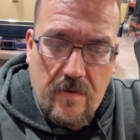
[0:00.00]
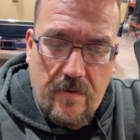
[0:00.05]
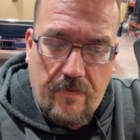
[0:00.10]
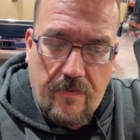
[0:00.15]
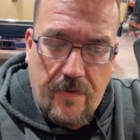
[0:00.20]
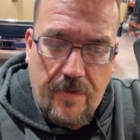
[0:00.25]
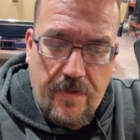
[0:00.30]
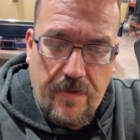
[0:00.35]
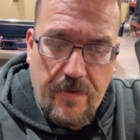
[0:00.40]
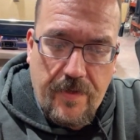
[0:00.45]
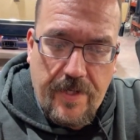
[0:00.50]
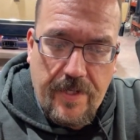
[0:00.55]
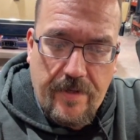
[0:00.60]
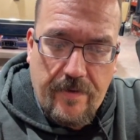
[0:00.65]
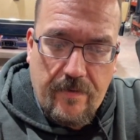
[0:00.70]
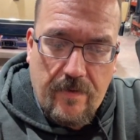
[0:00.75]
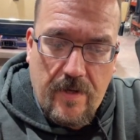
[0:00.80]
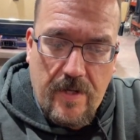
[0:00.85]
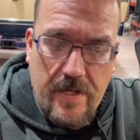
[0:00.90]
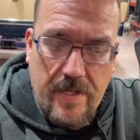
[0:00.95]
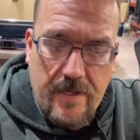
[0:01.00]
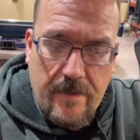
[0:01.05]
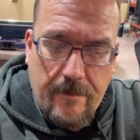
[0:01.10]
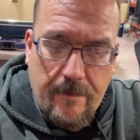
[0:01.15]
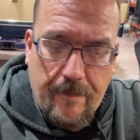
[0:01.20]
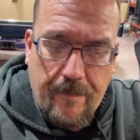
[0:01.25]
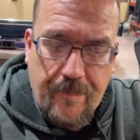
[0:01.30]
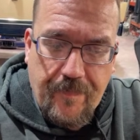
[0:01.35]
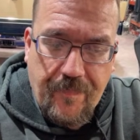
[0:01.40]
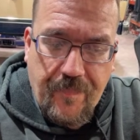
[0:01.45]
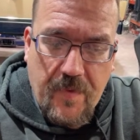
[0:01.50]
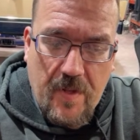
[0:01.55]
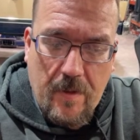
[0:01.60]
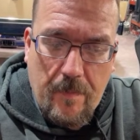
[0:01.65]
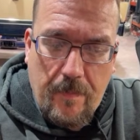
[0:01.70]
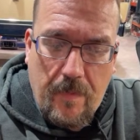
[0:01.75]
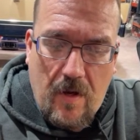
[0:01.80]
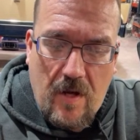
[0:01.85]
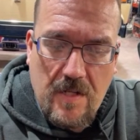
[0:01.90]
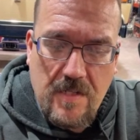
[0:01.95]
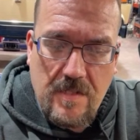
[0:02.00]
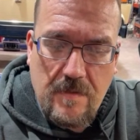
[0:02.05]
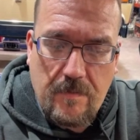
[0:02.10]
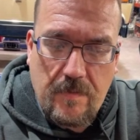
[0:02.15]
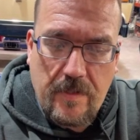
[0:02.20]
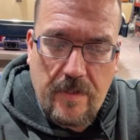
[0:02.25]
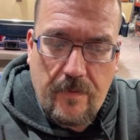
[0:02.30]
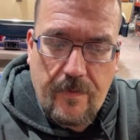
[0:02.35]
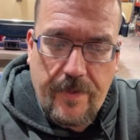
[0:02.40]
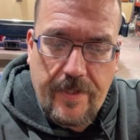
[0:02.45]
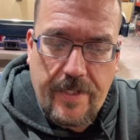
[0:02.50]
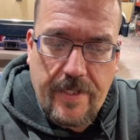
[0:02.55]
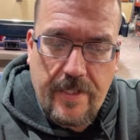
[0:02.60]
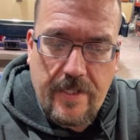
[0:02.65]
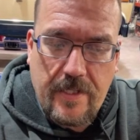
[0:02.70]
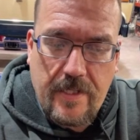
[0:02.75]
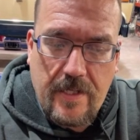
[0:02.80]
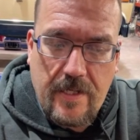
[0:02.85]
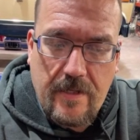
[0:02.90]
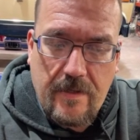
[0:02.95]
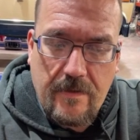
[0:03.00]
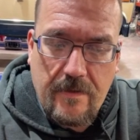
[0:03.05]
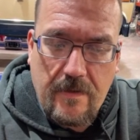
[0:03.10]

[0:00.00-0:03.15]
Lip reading: if we do get it running, possibly we can